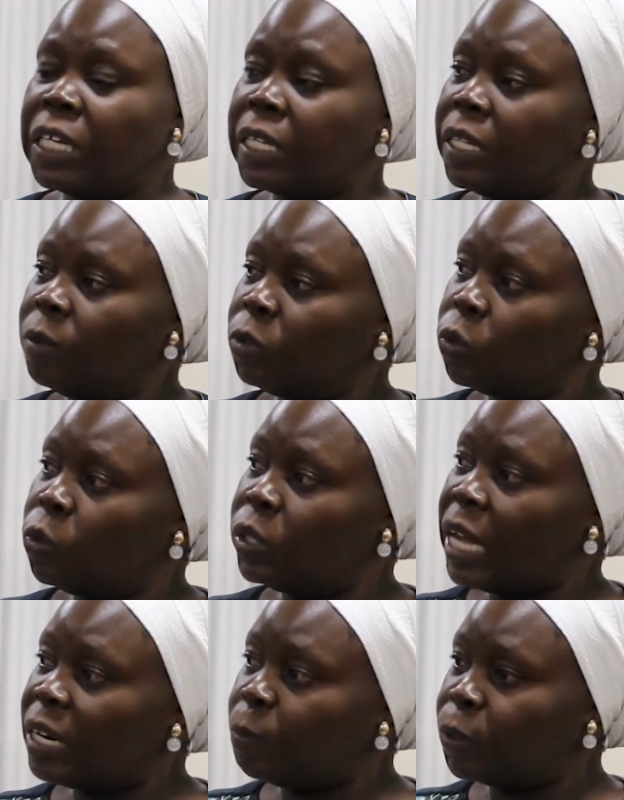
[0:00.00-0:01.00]
take them through
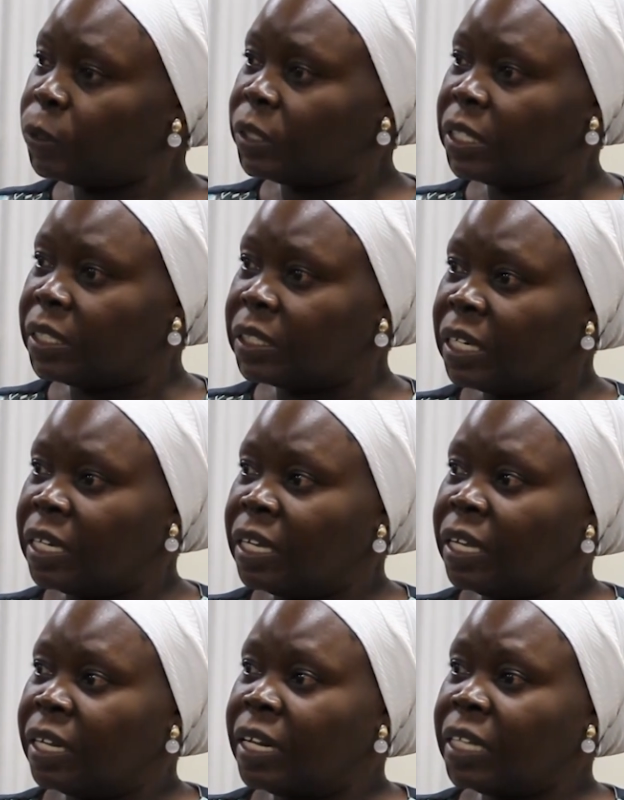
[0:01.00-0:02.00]
that process.
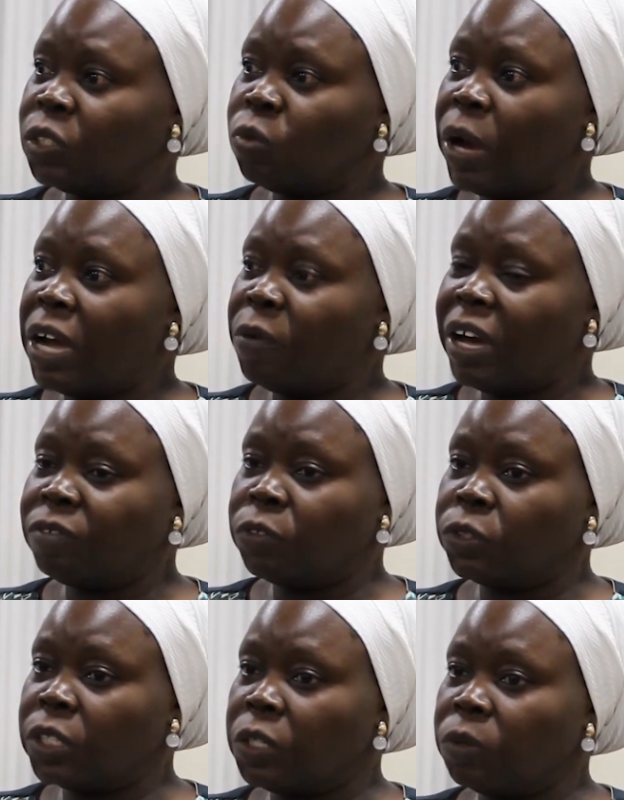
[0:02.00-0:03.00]
That's why we have
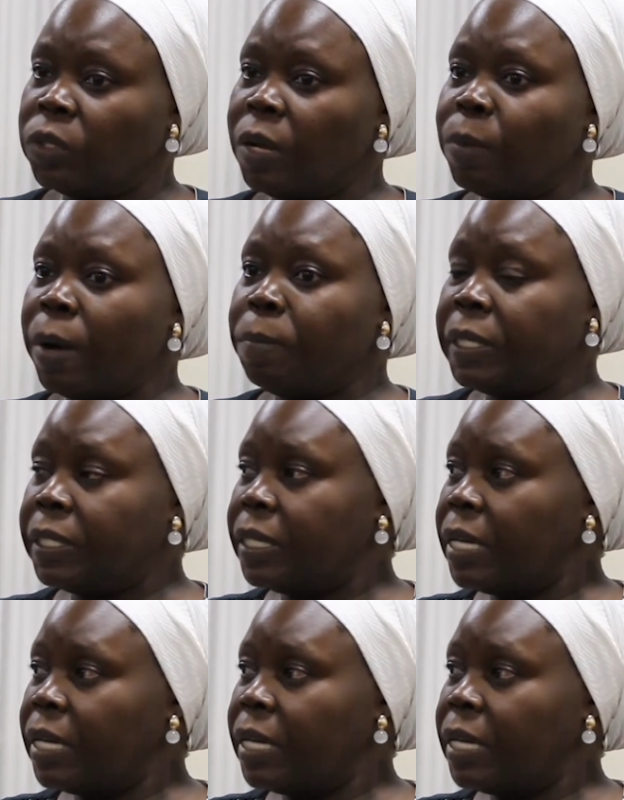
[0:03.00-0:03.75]
to settle them a bit